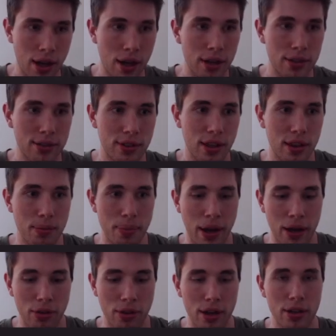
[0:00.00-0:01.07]
set the
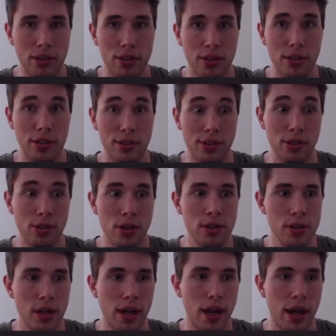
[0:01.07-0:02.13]
background to 0,
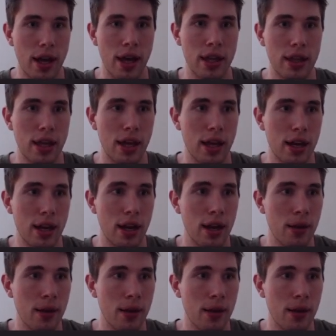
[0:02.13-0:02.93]
and then